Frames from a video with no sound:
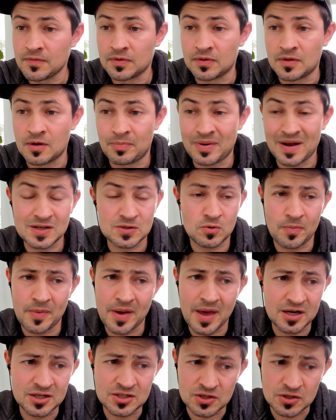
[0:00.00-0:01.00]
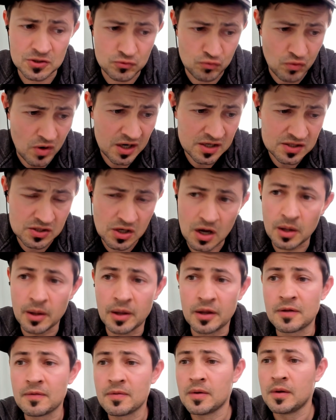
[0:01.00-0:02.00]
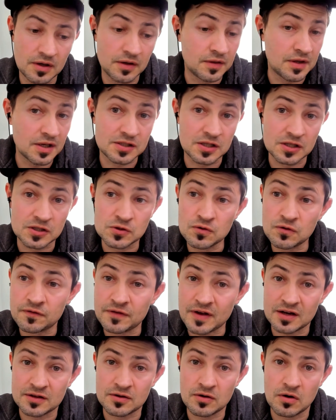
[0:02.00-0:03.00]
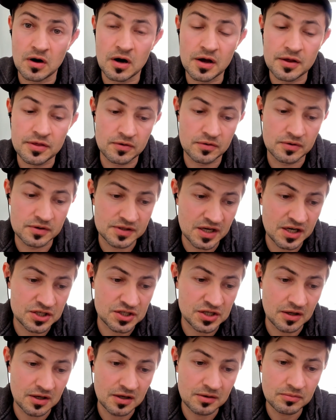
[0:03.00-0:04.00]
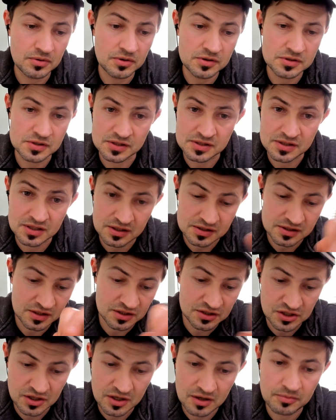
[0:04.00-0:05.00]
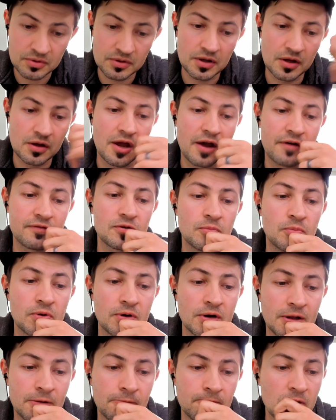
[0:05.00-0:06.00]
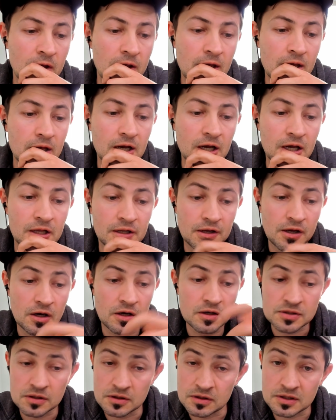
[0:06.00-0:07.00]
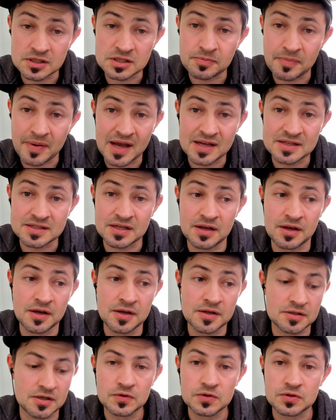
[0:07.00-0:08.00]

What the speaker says: Their password manager is rock solid. It does the two-factor authorization numbers, the 6-digit number that you have to put in, and it also does passkeys.